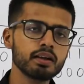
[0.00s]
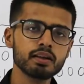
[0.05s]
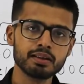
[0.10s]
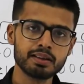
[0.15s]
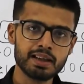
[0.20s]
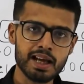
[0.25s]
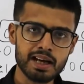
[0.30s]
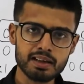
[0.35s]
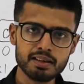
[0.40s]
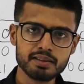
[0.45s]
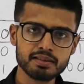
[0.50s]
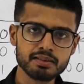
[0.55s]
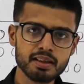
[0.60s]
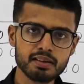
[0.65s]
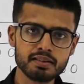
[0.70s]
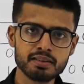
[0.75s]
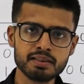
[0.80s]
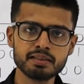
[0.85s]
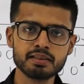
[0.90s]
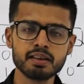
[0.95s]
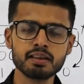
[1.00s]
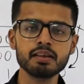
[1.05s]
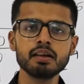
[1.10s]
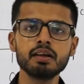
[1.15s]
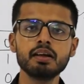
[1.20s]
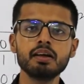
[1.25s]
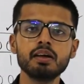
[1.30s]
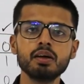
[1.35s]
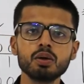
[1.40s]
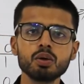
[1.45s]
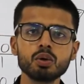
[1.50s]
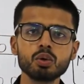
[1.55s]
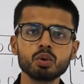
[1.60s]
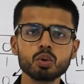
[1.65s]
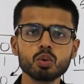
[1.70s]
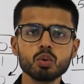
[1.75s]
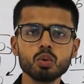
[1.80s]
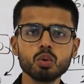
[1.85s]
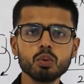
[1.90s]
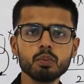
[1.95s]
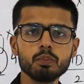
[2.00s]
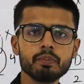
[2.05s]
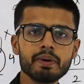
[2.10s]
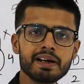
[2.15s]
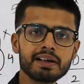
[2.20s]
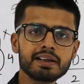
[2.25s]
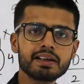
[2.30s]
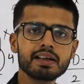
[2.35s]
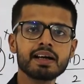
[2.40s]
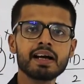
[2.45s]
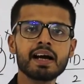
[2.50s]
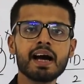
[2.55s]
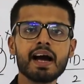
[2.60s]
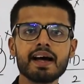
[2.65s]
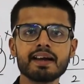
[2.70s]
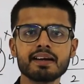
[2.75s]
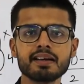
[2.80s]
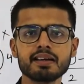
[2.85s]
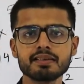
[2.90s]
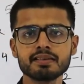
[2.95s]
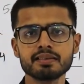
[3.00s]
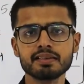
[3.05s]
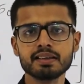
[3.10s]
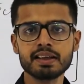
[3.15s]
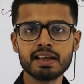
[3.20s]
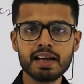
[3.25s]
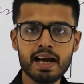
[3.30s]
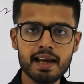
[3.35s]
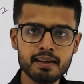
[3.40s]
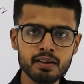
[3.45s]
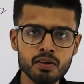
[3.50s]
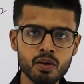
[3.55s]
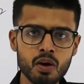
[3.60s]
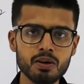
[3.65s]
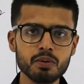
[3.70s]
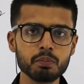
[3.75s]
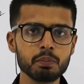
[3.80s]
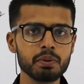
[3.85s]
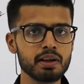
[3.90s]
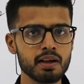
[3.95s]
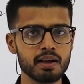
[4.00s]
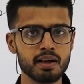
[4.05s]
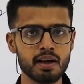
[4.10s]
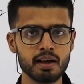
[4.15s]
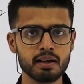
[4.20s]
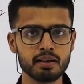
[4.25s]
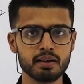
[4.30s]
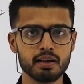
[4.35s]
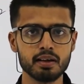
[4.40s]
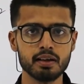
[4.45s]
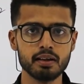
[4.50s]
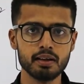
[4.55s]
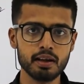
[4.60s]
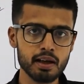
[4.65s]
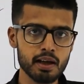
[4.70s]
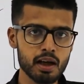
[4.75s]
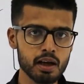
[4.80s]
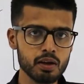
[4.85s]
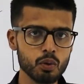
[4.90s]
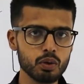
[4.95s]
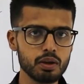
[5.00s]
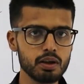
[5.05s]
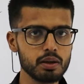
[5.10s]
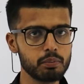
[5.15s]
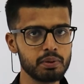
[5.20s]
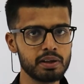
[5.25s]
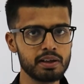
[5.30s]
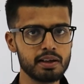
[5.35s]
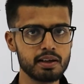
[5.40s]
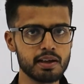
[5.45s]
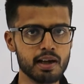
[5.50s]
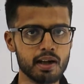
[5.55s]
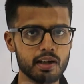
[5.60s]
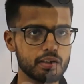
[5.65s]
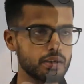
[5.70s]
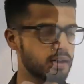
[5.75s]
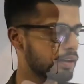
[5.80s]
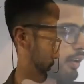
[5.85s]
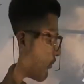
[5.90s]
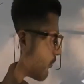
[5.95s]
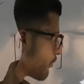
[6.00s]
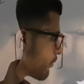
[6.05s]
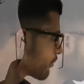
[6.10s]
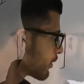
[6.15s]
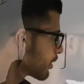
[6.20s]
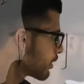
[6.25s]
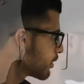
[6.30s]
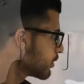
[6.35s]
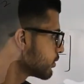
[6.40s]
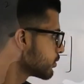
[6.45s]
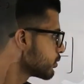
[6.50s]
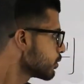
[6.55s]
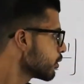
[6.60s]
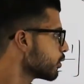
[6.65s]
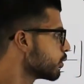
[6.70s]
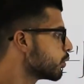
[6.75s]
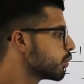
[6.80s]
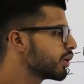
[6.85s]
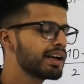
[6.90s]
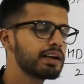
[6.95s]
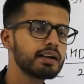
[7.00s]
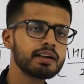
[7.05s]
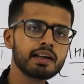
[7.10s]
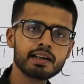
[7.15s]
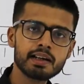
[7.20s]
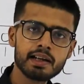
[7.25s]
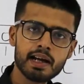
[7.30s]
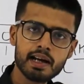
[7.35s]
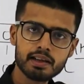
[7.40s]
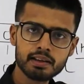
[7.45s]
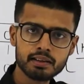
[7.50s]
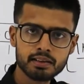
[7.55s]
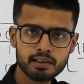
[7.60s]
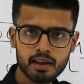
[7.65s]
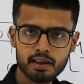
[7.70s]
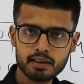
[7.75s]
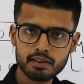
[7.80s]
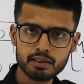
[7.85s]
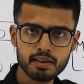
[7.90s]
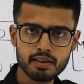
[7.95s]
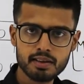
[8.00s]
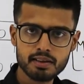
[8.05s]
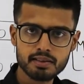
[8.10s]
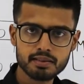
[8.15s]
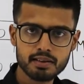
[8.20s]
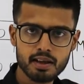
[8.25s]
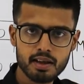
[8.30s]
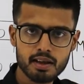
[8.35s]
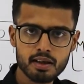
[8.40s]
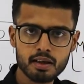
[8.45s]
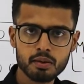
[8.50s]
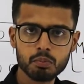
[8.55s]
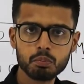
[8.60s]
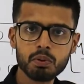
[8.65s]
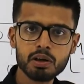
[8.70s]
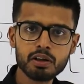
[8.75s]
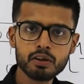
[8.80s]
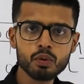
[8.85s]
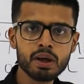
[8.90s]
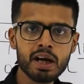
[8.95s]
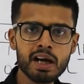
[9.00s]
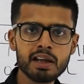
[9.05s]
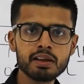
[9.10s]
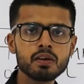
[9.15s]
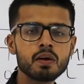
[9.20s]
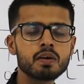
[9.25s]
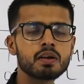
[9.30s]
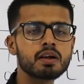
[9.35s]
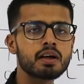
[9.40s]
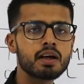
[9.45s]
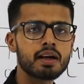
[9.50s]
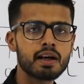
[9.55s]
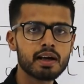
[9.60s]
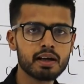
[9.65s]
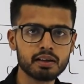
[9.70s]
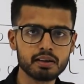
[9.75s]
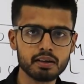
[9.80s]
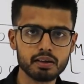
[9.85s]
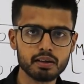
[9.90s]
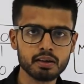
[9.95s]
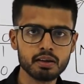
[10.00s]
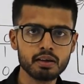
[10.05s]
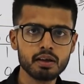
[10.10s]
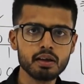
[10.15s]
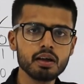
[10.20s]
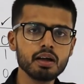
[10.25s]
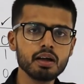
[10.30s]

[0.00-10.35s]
That is the reason 2-bit errors cannot be corrected. They can only be detected. So you can detect that there is error, but you cannot correct it.